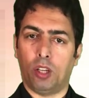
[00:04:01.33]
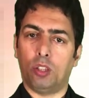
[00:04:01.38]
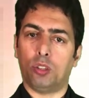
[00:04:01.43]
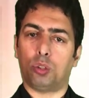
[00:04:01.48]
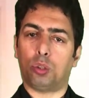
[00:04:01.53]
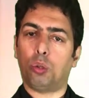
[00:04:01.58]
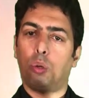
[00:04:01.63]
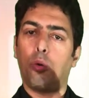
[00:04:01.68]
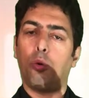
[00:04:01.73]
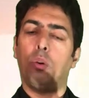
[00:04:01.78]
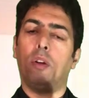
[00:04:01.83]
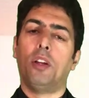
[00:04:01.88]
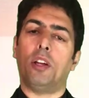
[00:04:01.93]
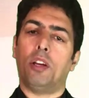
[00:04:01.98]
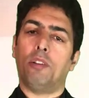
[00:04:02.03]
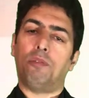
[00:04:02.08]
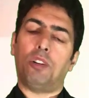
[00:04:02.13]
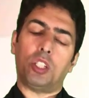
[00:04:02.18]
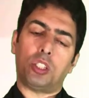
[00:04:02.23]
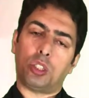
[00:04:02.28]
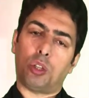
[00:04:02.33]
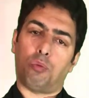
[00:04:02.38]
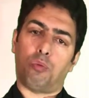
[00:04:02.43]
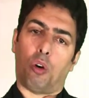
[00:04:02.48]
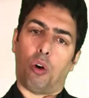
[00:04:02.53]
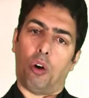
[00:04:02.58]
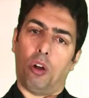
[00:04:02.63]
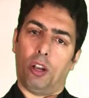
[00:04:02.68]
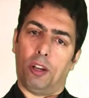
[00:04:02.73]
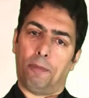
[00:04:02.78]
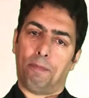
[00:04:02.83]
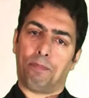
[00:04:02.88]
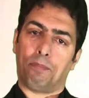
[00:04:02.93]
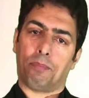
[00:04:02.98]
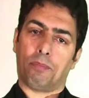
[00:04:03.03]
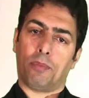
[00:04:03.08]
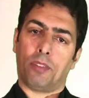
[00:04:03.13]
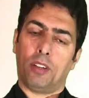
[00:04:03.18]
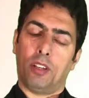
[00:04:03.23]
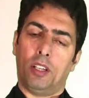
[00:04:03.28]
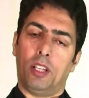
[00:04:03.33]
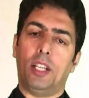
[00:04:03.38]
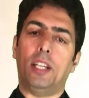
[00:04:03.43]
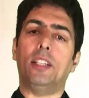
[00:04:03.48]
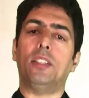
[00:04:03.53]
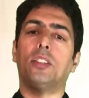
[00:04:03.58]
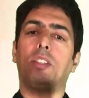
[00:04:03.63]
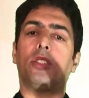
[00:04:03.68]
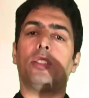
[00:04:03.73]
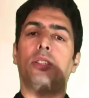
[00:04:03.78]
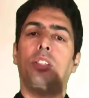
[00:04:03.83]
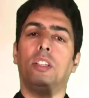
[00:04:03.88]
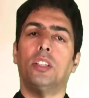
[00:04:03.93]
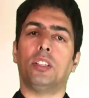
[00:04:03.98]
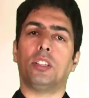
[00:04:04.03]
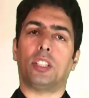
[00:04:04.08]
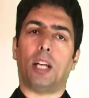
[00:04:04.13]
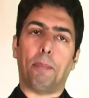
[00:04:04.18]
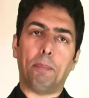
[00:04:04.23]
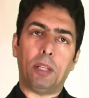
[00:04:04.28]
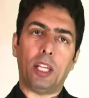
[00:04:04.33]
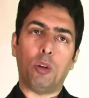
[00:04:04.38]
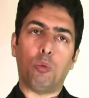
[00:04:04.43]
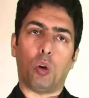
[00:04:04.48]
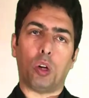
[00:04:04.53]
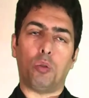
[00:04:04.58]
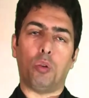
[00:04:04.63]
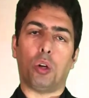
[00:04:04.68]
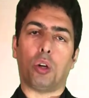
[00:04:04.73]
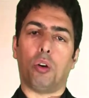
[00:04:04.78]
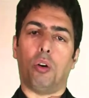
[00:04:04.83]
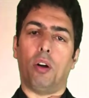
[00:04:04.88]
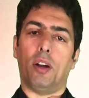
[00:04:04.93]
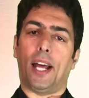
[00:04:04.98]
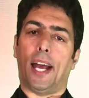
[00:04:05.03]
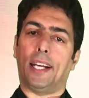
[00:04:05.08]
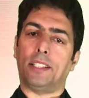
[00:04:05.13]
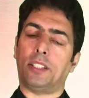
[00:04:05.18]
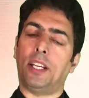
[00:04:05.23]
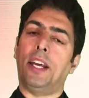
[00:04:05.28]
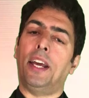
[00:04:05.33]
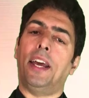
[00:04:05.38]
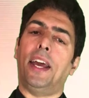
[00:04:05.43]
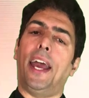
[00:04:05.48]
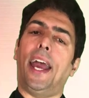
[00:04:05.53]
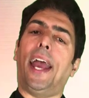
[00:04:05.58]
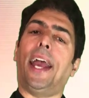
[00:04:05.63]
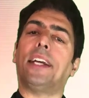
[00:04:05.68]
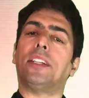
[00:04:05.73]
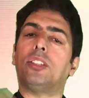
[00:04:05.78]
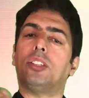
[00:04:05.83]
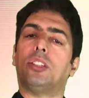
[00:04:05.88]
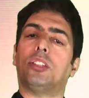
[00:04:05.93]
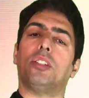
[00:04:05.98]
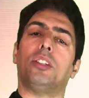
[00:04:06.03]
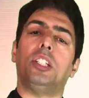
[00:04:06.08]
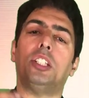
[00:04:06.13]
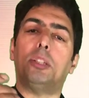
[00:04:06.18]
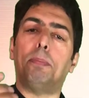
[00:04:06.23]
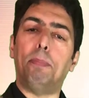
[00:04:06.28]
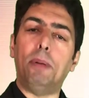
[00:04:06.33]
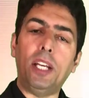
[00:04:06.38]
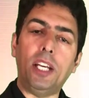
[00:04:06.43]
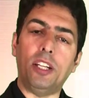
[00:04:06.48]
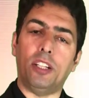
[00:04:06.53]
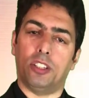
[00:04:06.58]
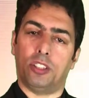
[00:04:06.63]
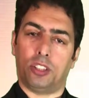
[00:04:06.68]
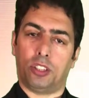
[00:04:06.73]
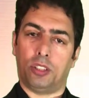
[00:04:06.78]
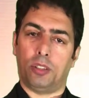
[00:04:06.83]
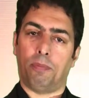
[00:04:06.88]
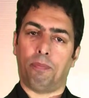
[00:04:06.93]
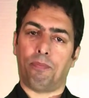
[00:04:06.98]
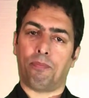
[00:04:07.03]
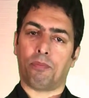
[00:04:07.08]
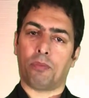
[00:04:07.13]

So, first of all, is something what we call as accessory spleens.